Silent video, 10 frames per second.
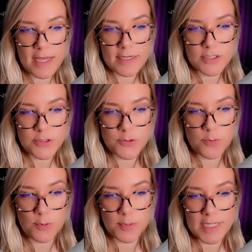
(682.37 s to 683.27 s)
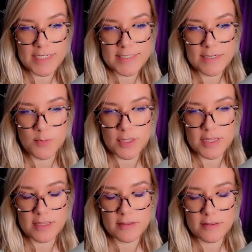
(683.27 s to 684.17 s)
that to replace it with
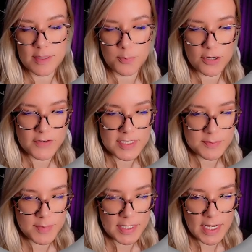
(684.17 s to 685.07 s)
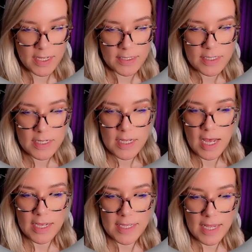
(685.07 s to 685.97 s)
the previous media.
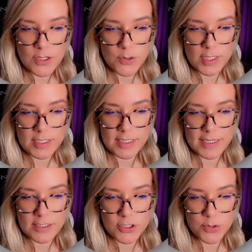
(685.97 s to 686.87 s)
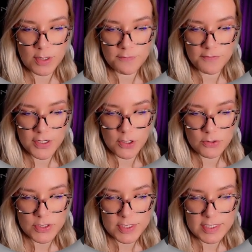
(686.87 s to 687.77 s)
Again, you can click Trim Video
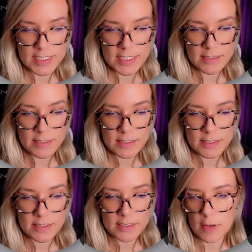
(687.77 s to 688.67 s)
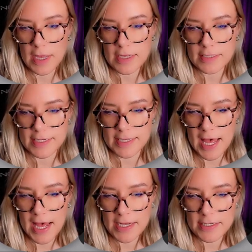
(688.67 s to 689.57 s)
to Scene and click
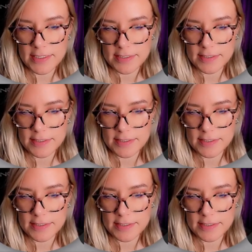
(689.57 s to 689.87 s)
Add.